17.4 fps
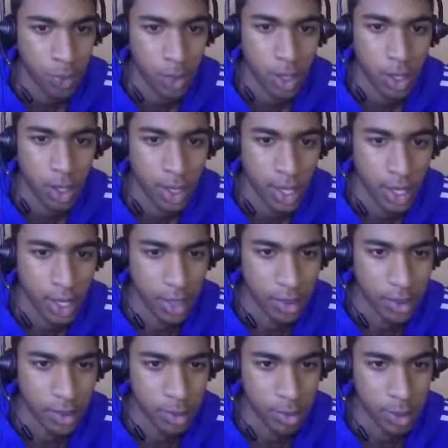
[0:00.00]
can't
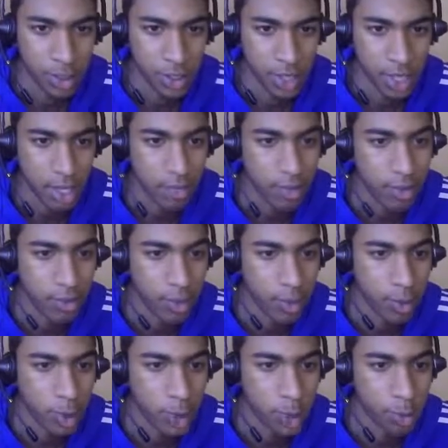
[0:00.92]
be saved. If the
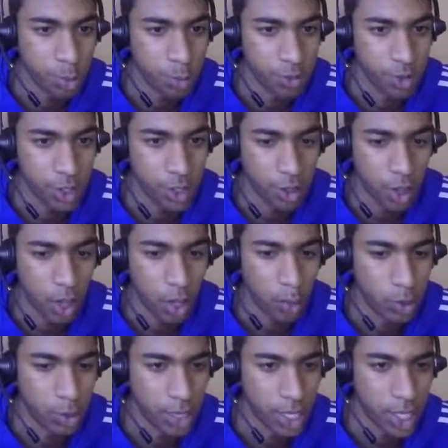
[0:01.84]
bishop moves here, I
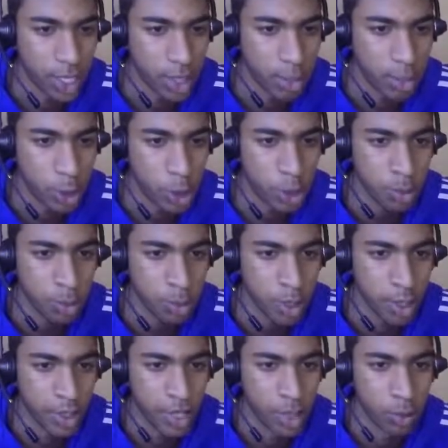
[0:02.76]
will take the bishop,
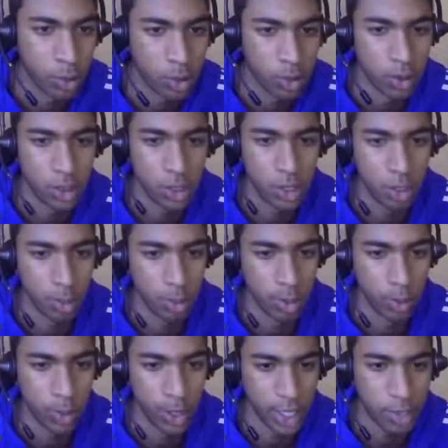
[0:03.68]
and that will still be
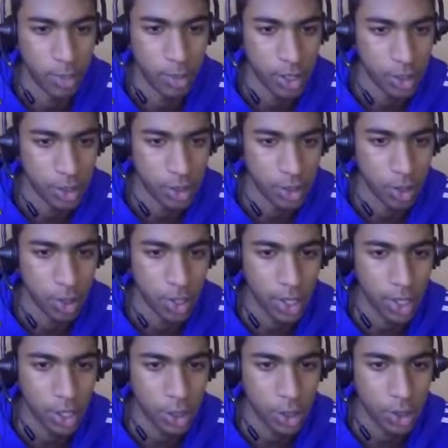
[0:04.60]
winning a piece. So I
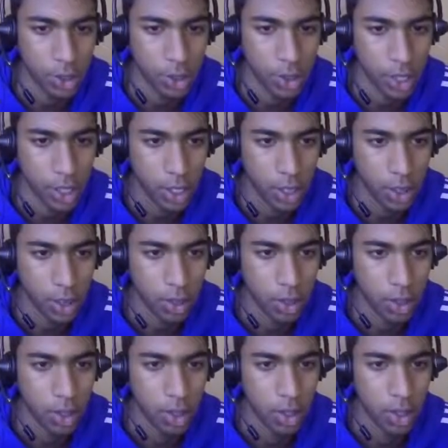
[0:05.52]
think I should take here.
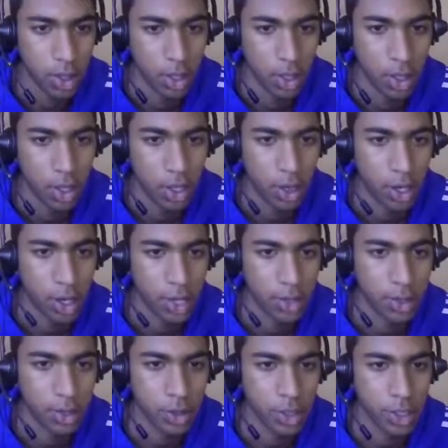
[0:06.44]
All right,
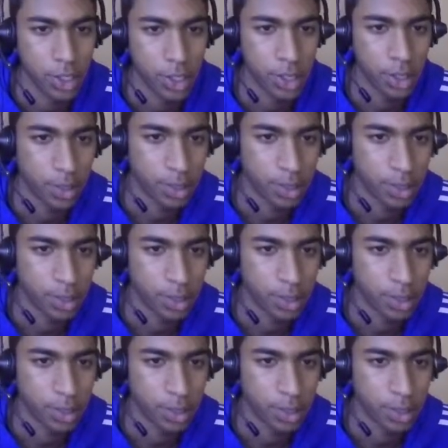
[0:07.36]
so I'll take here.